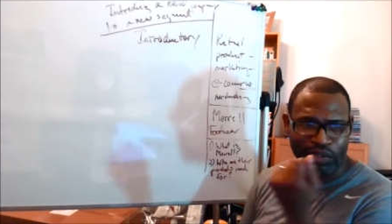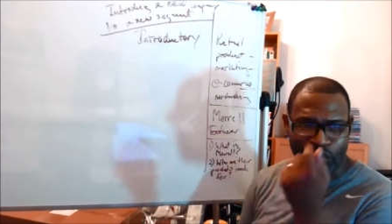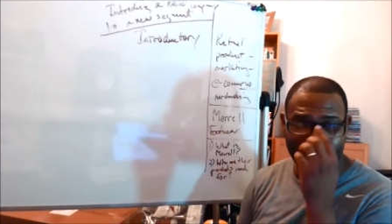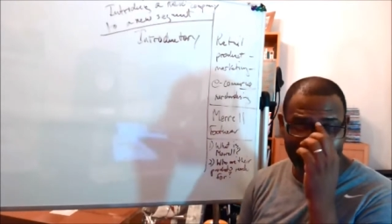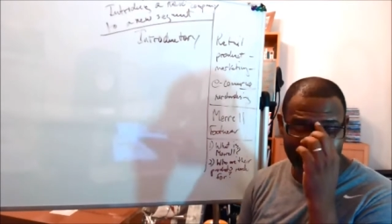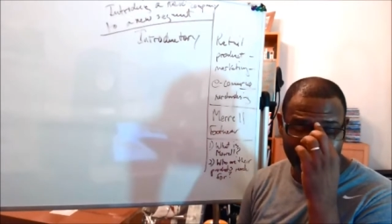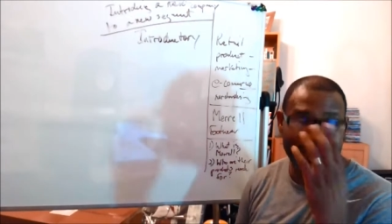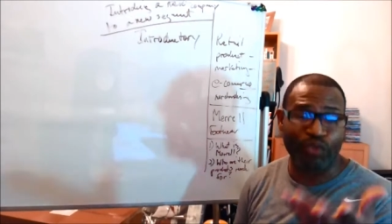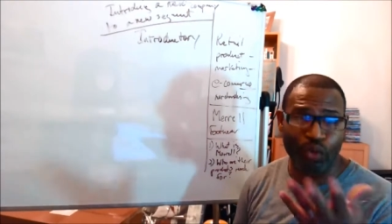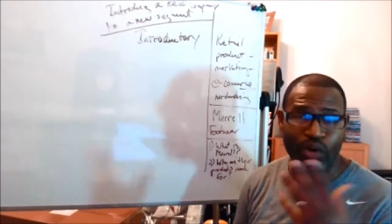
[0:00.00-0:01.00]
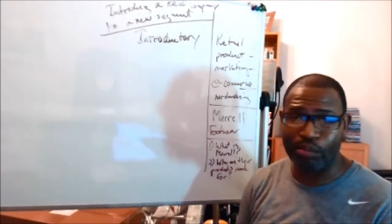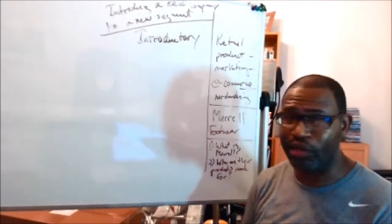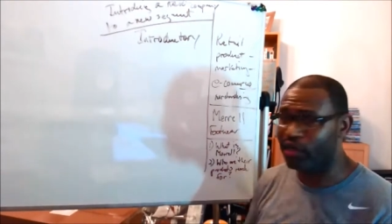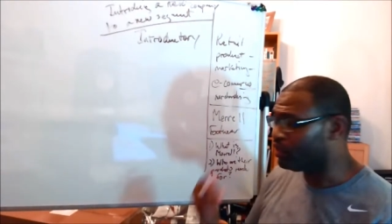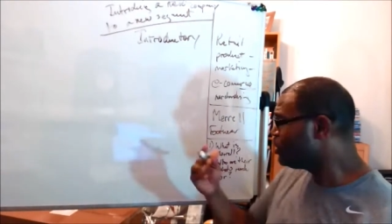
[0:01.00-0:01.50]
want to end with for,
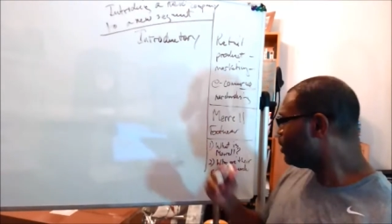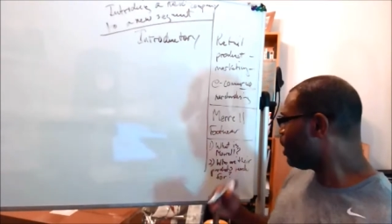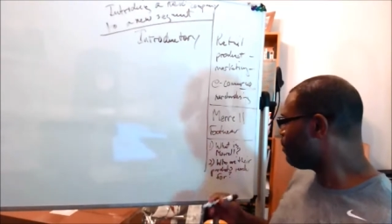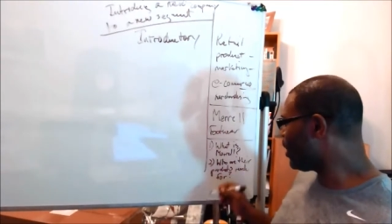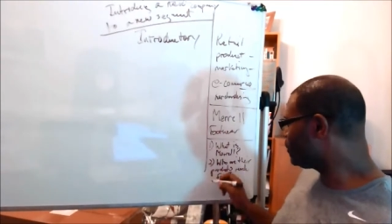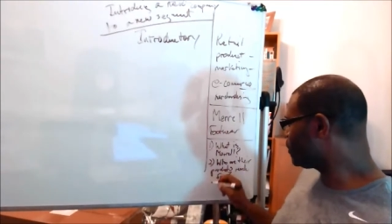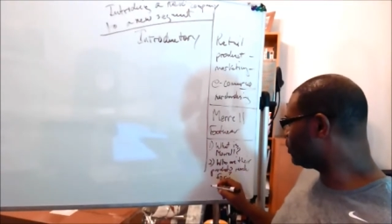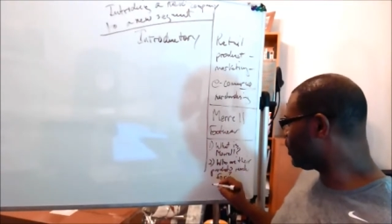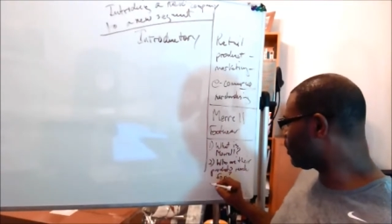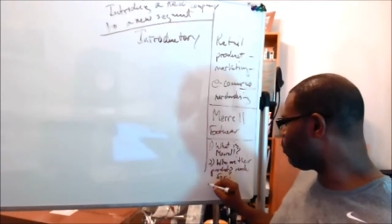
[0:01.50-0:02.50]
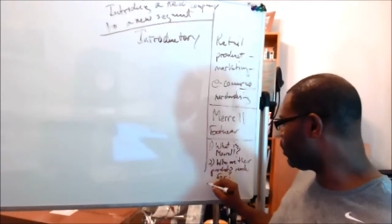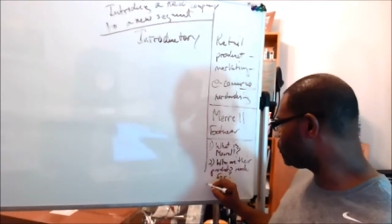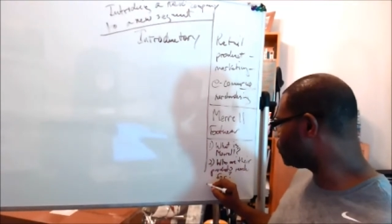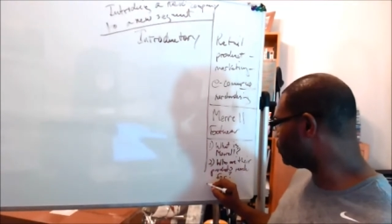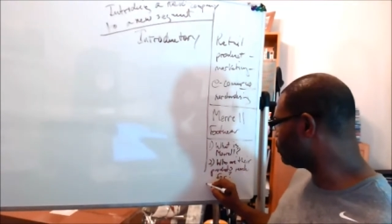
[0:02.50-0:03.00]
but I'm asking that
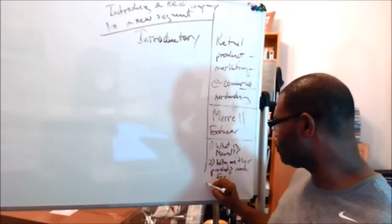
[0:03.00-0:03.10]
question.